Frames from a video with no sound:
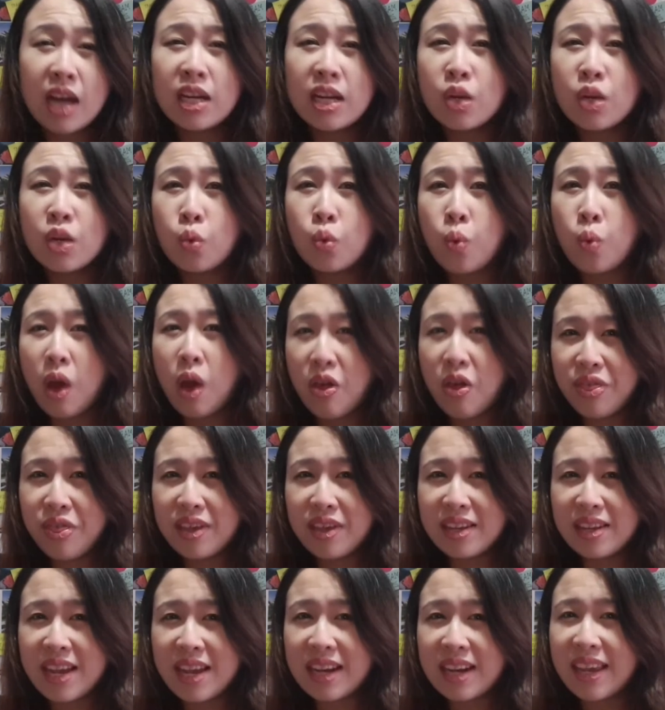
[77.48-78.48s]
The one
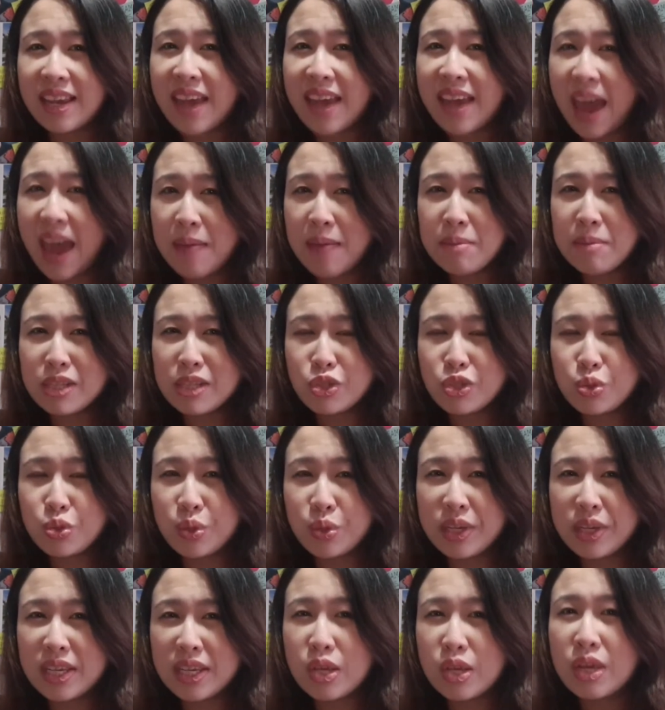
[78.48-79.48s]
thing that can be
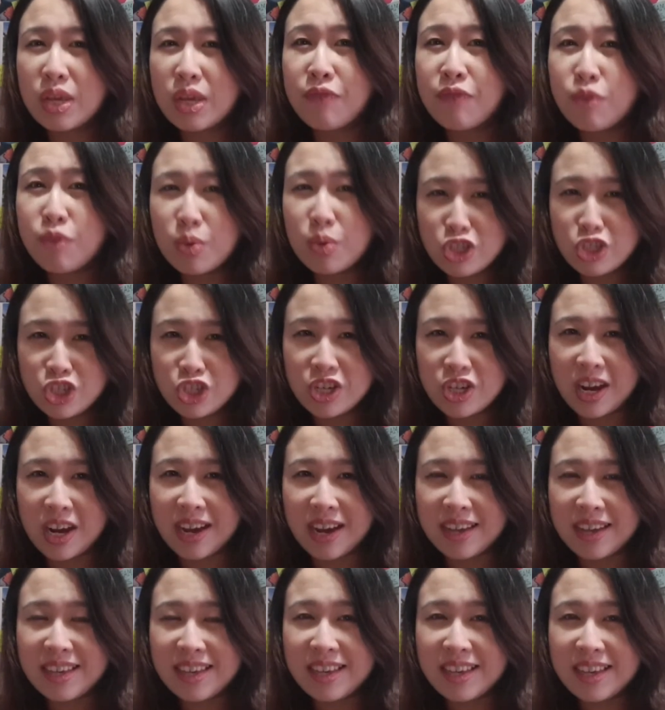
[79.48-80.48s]
tricky if you are
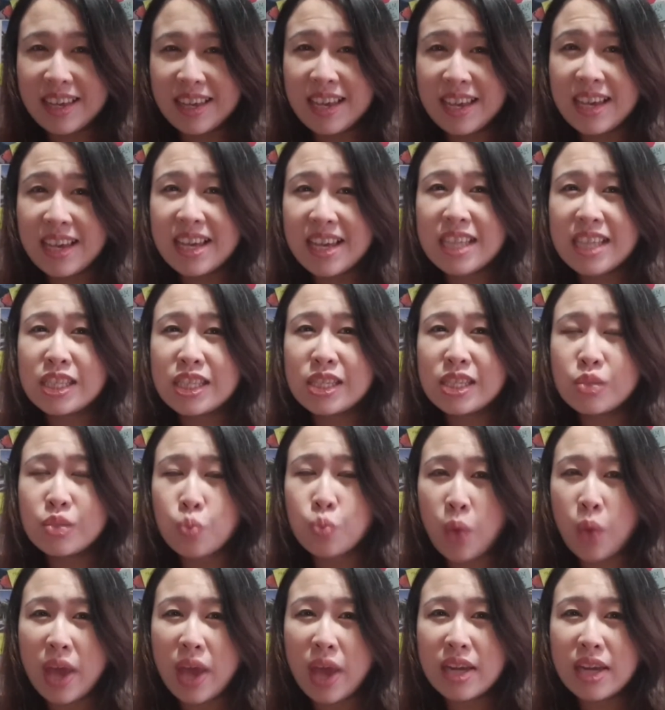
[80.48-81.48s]
shy is
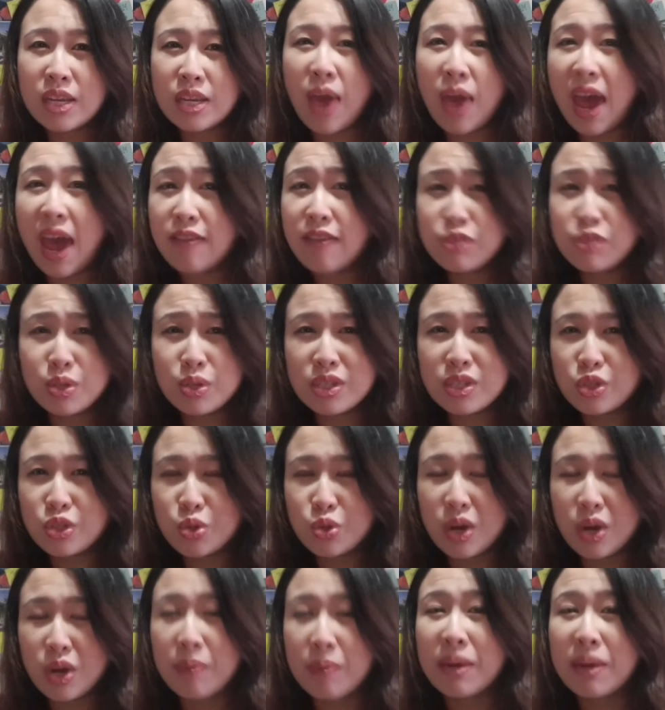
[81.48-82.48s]
when you have to
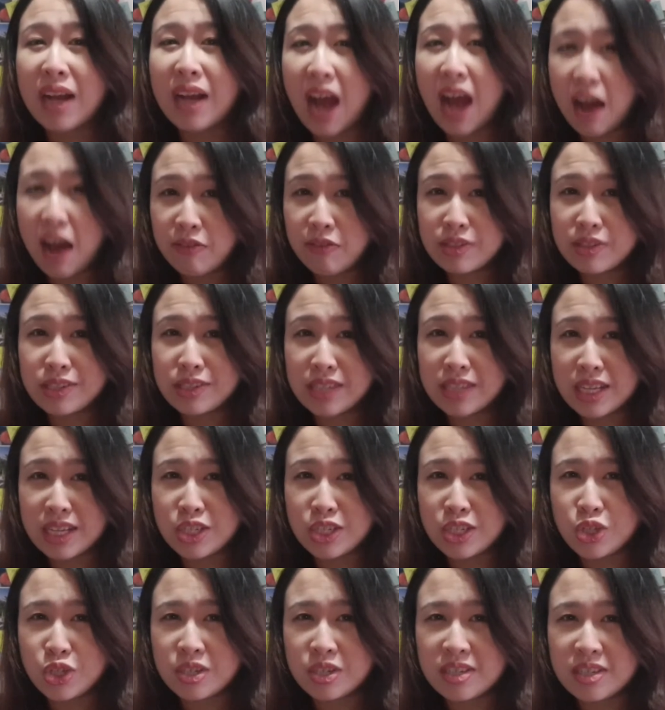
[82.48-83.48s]
interrupt a
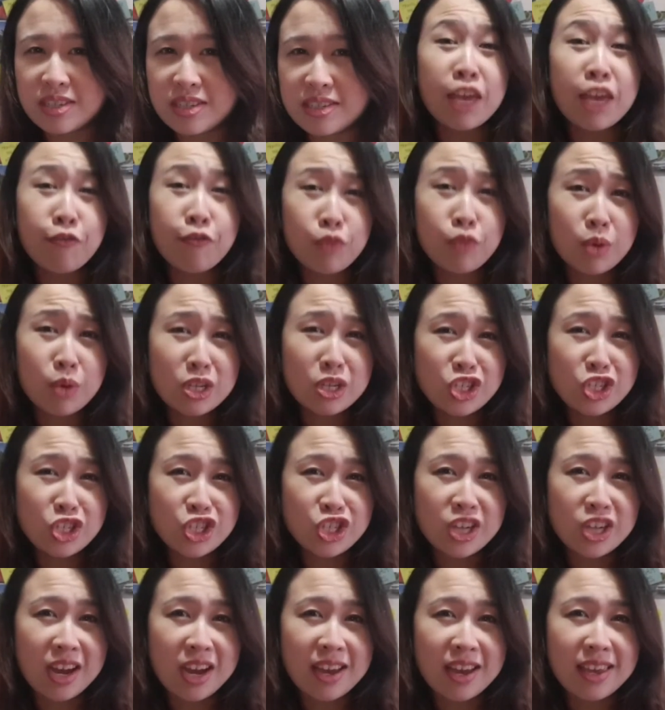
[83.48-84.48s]
conversation. If you are
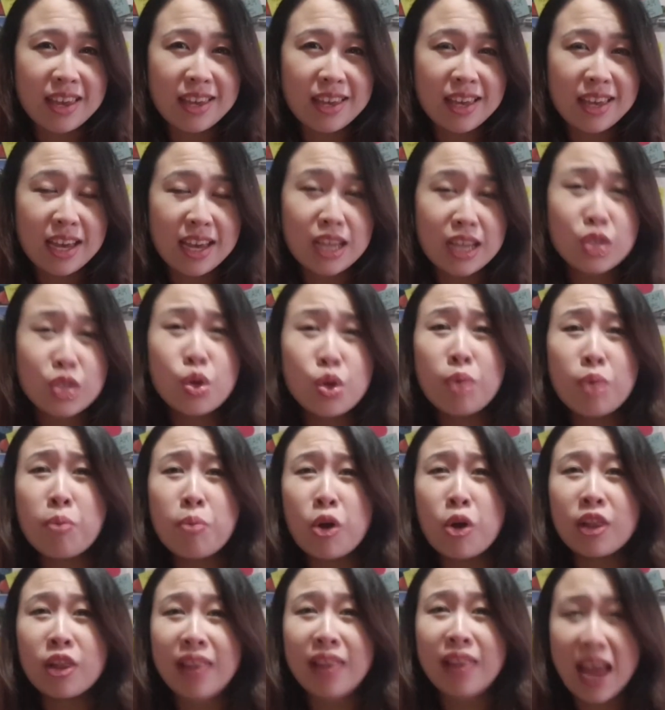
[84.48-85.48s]
shy, you're
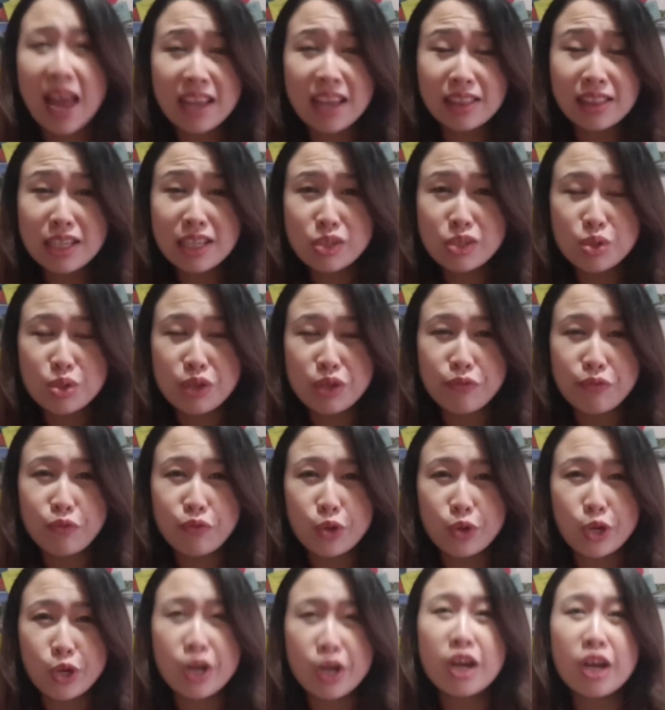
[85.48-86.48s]
more likely to
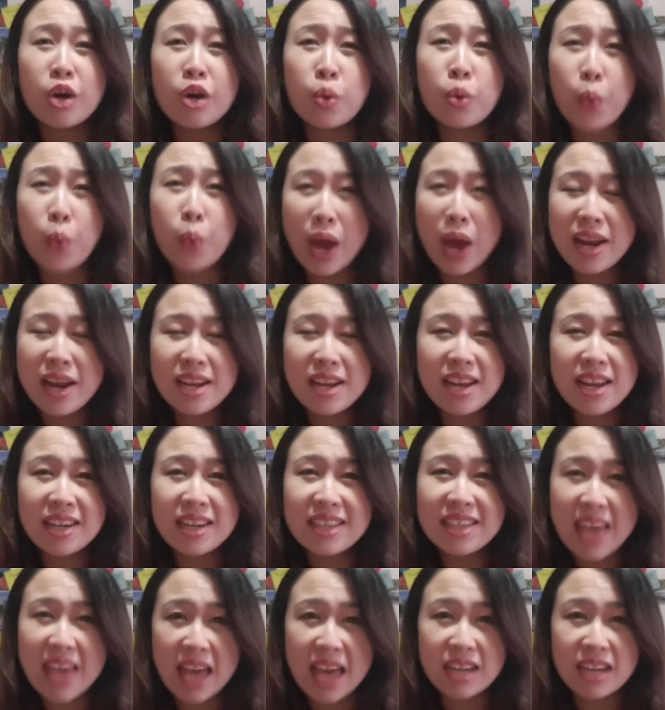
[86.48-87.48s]
defer rather than
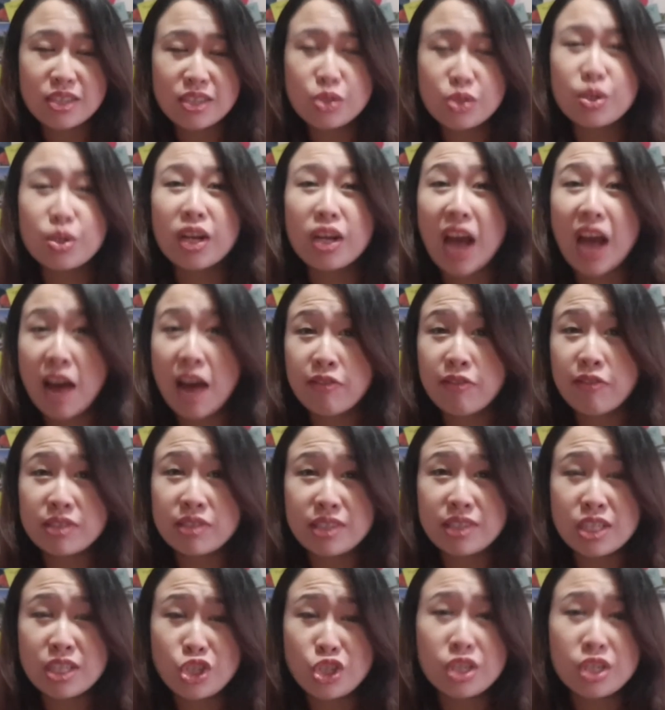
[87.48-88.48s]
get into the
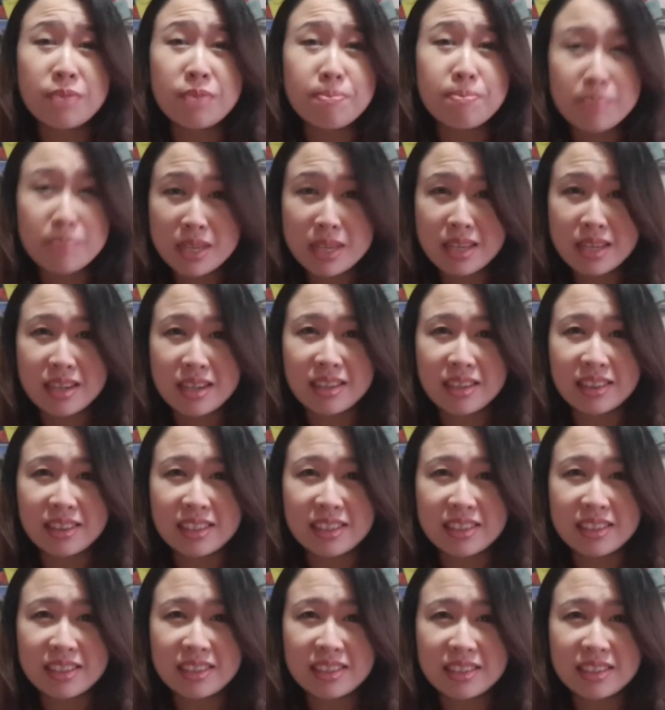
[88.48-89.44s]
conversation immediately.